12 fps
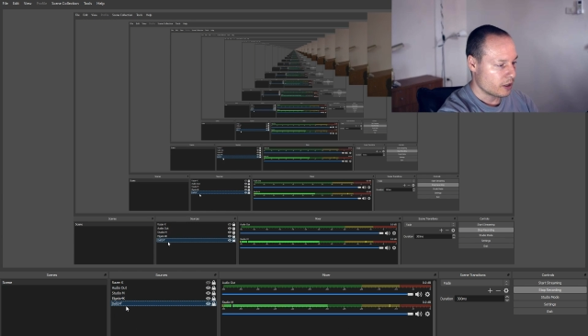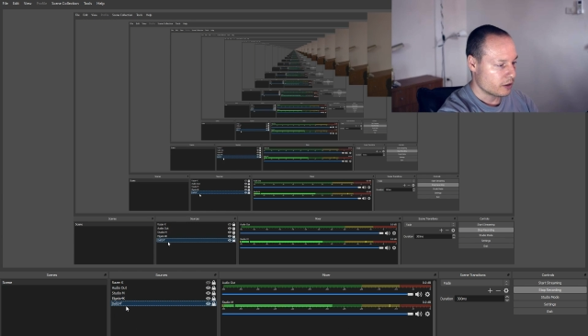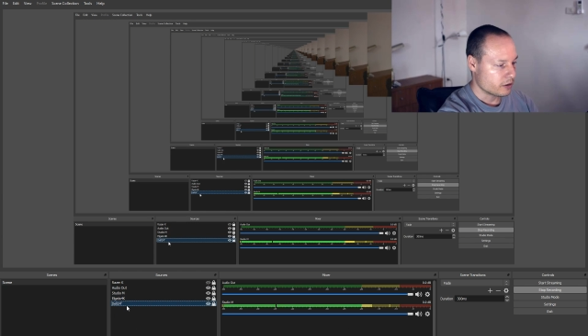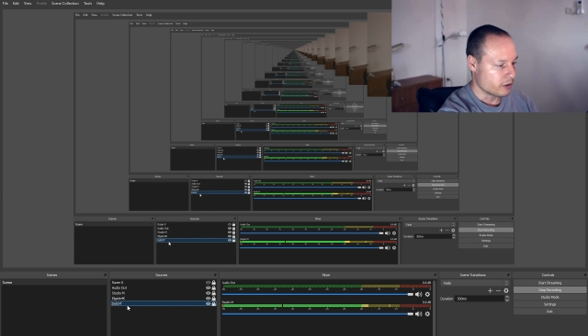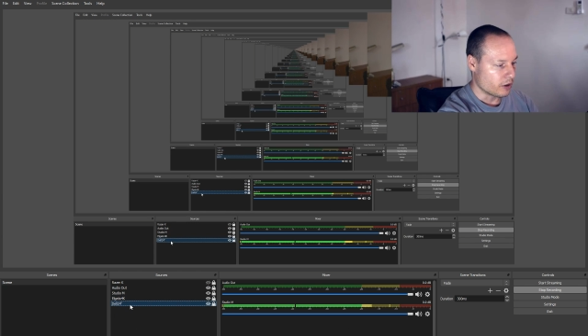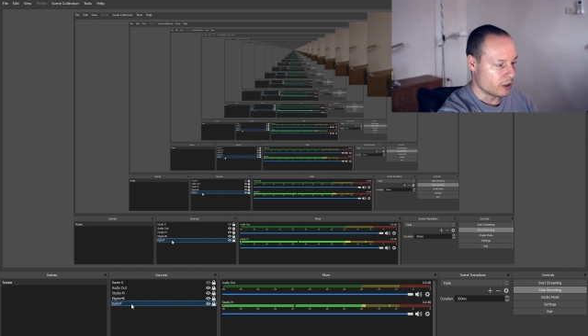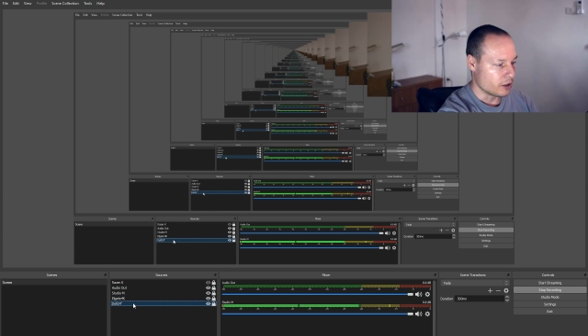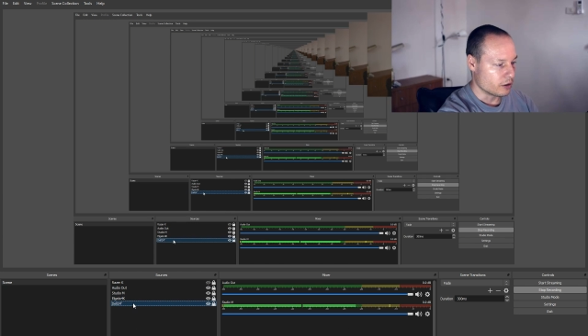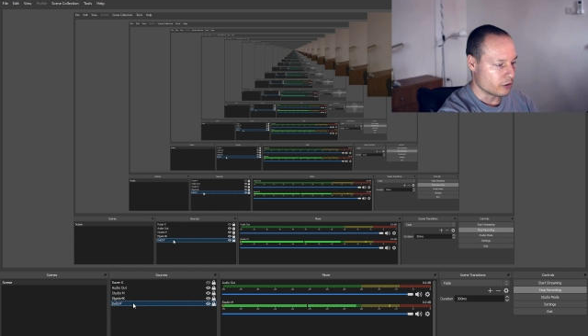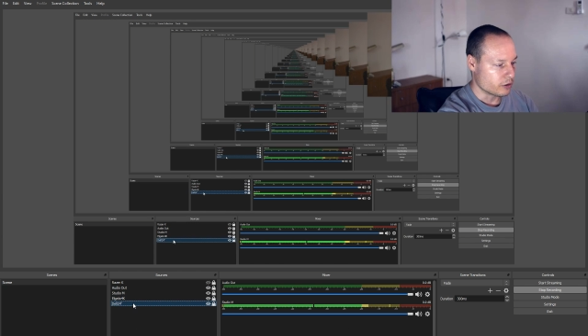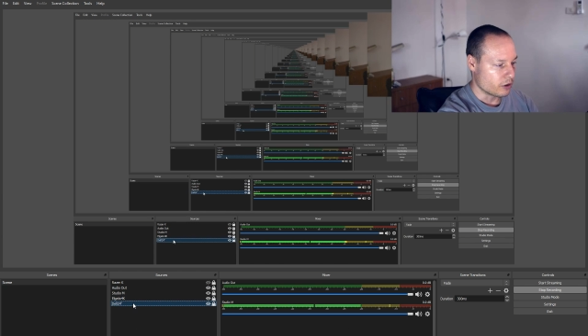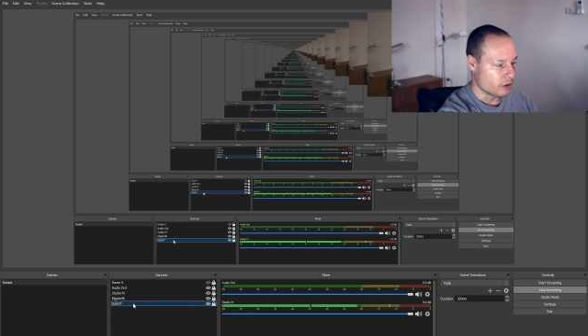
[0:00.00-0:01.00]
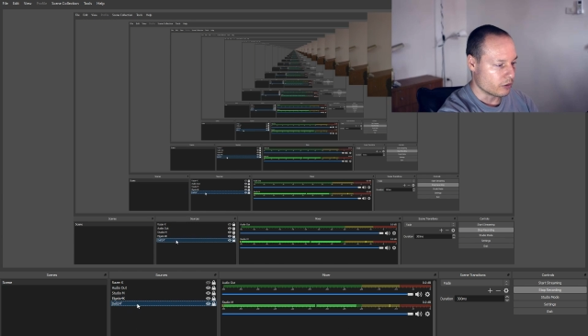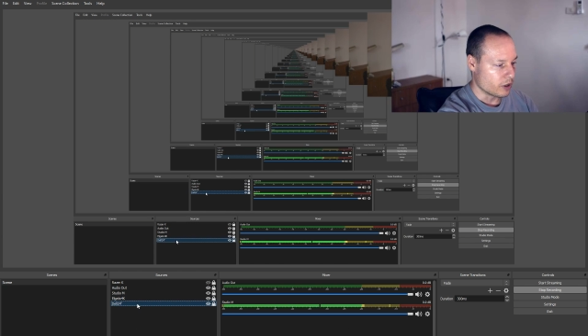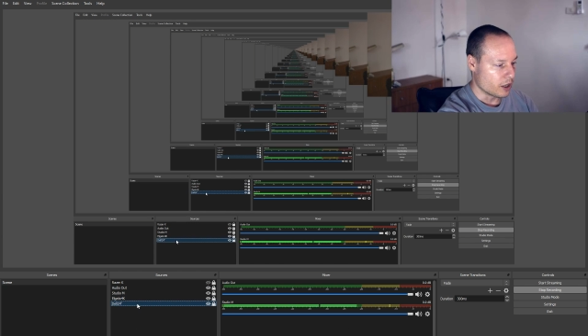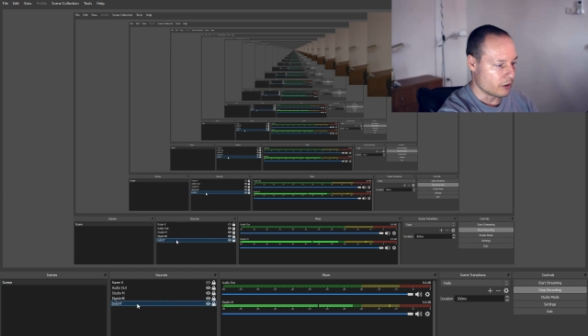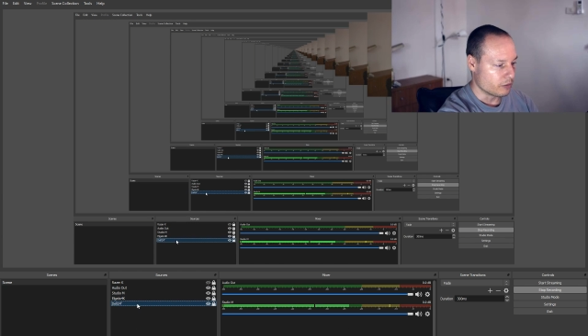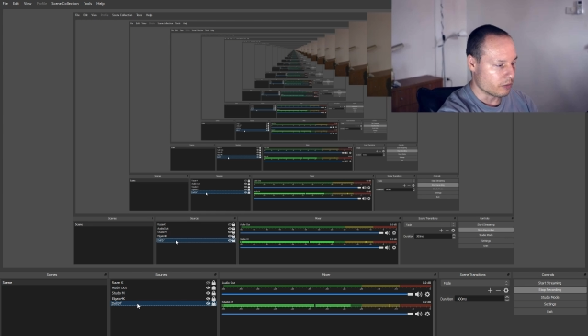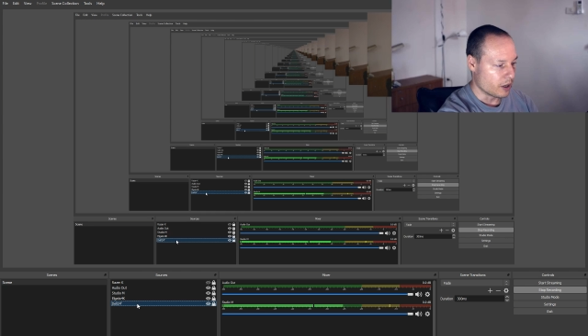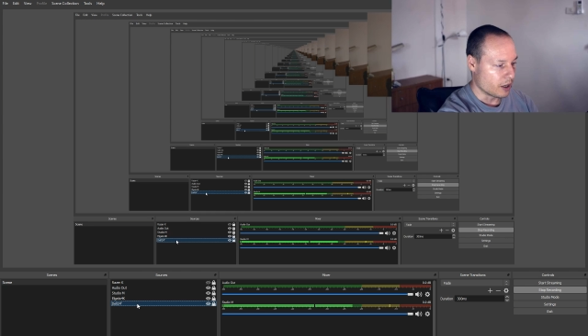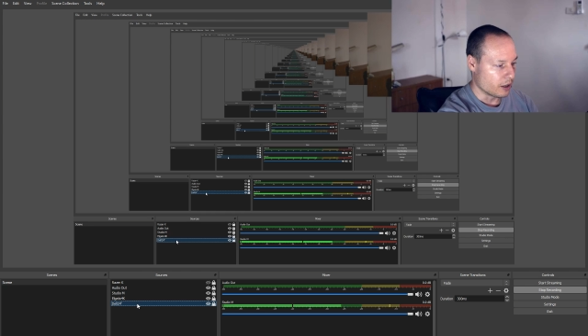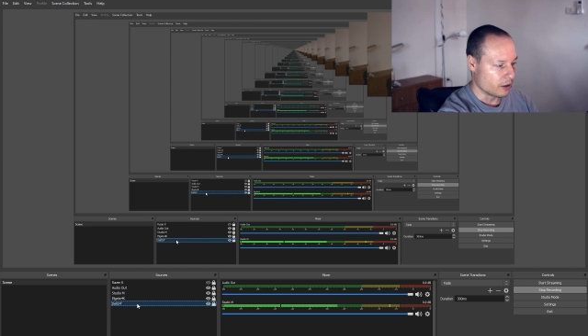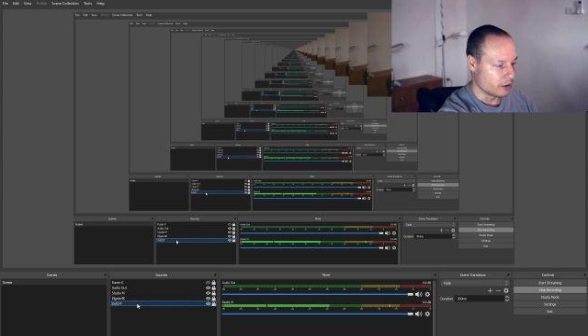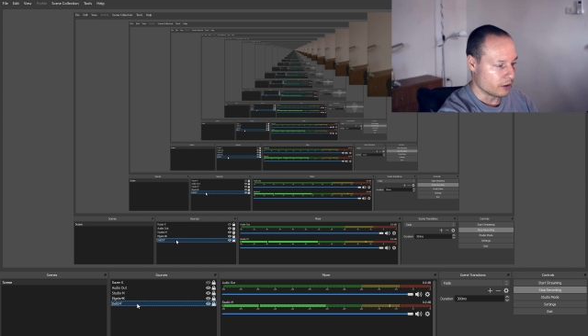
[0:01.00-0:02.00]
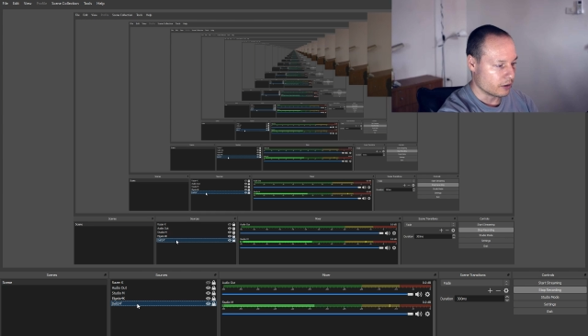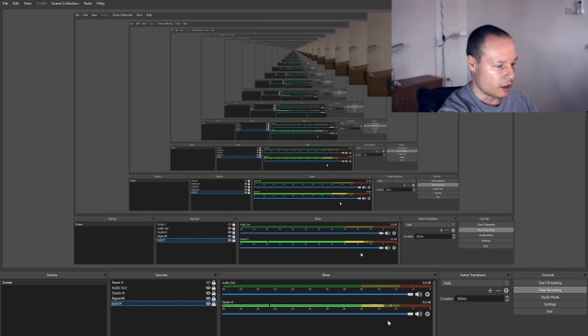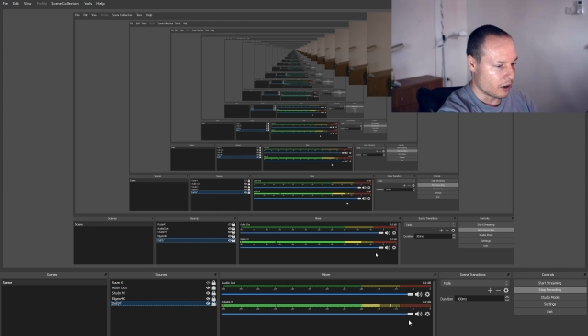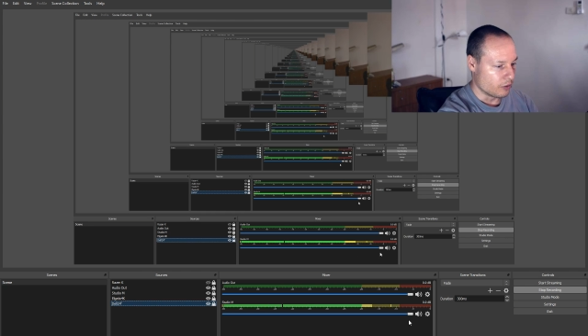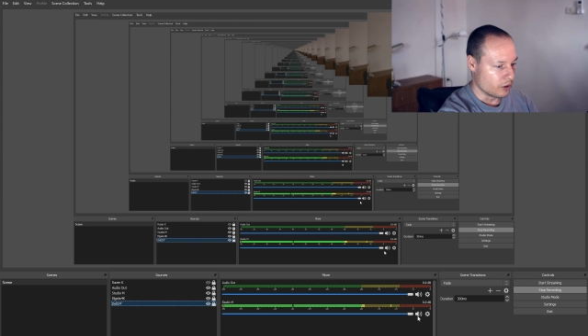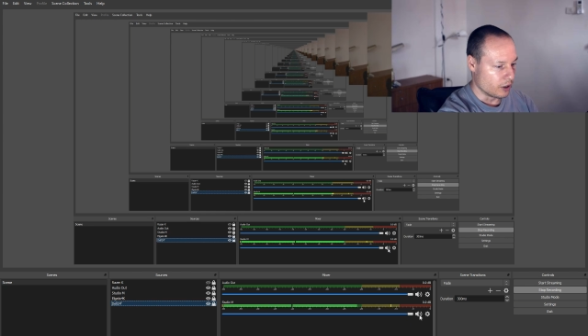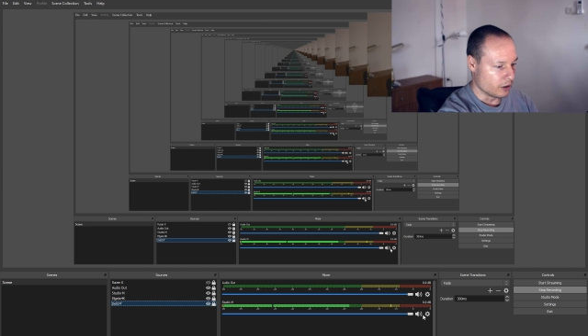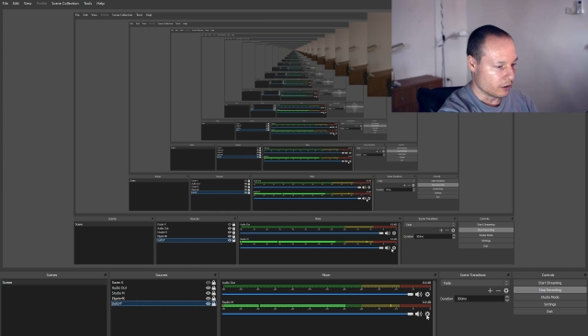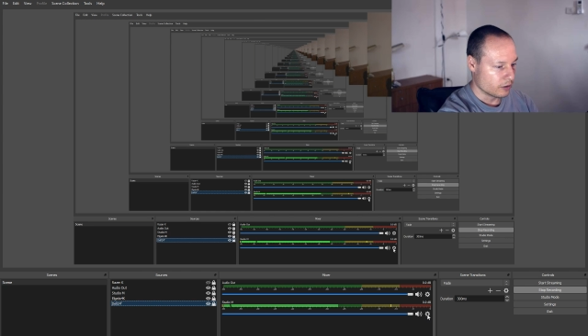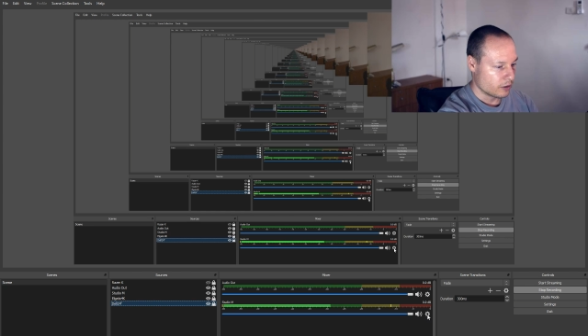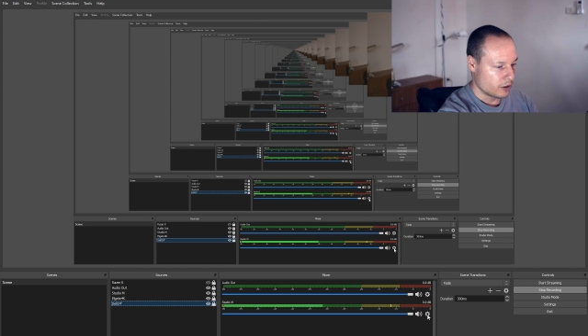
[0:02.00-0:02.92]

so I need to slow down my audio.